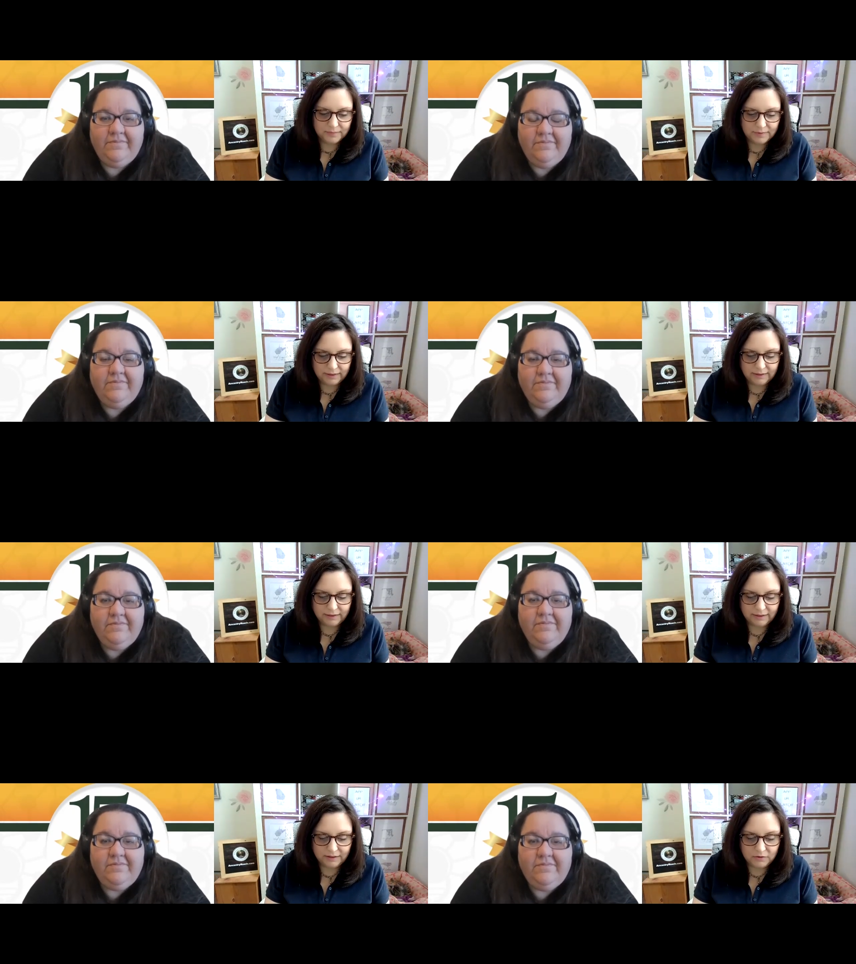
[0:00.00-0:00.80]

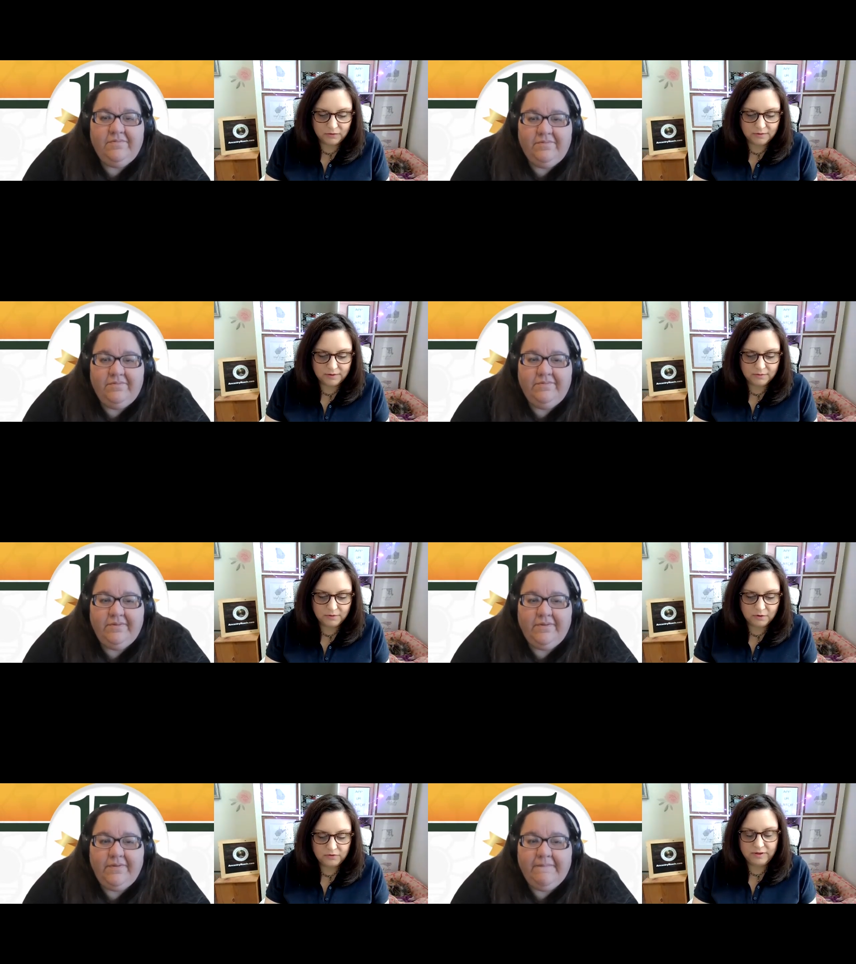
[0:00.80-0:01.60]
Speaker 1: and
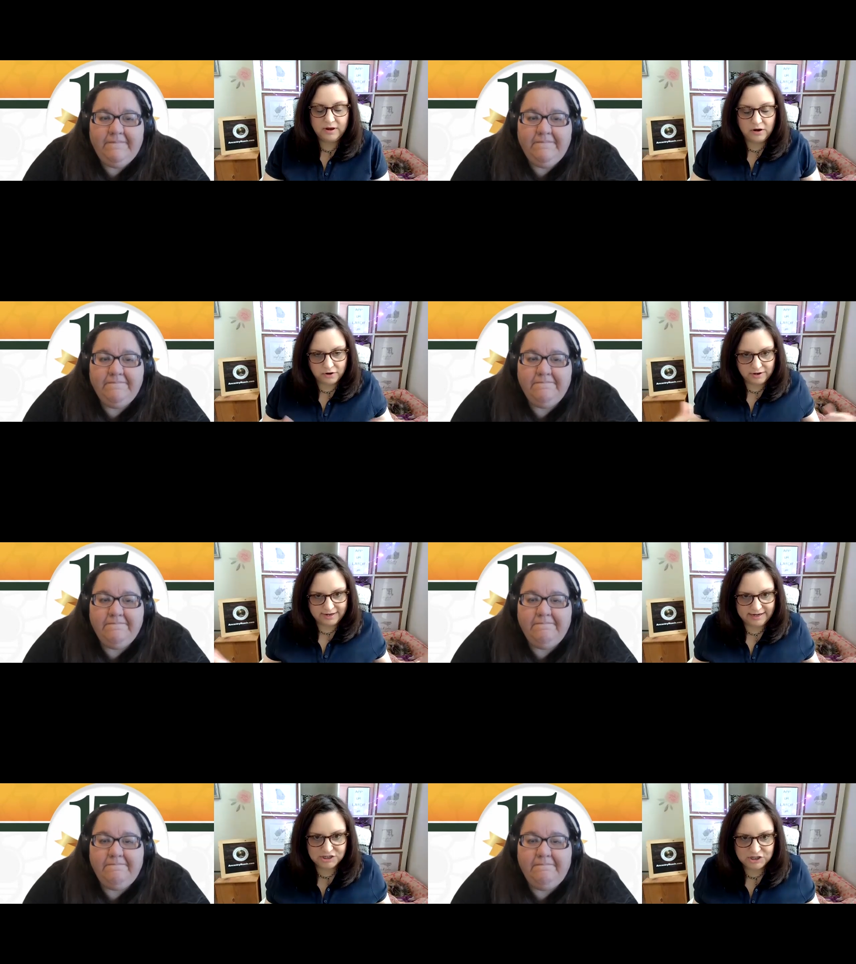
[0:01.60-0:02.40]
uh, that our
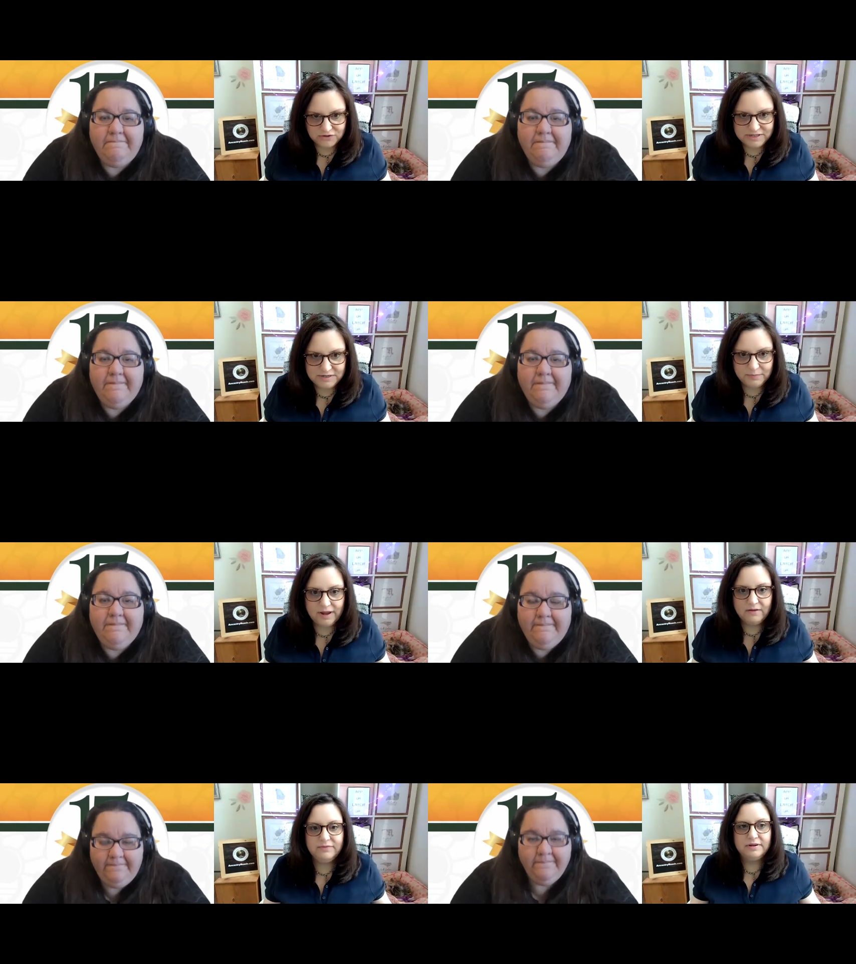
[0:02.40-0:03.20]
NHL team
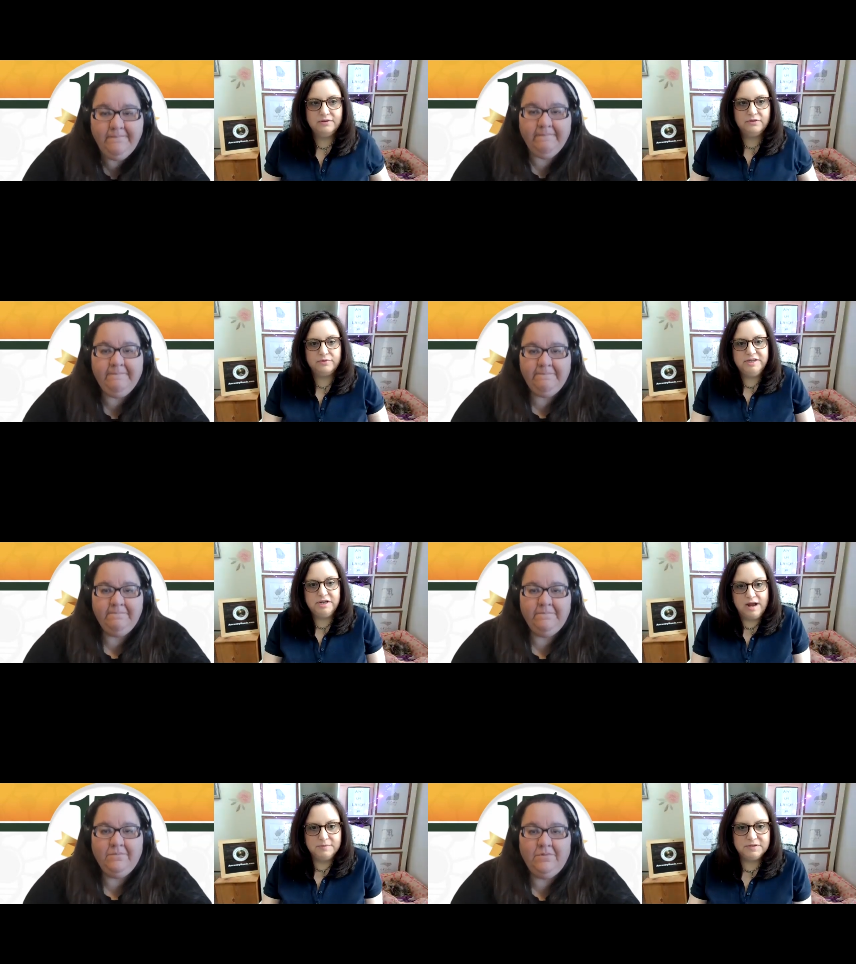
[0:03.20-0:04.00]
left three
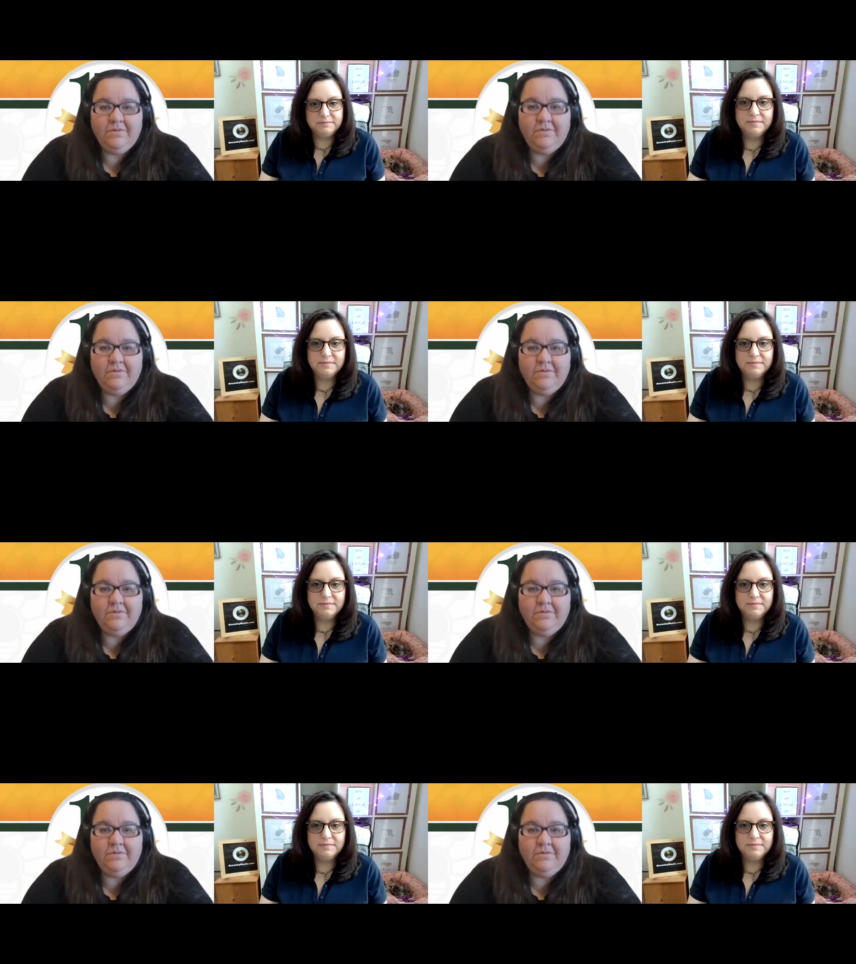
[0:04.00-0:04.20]
times.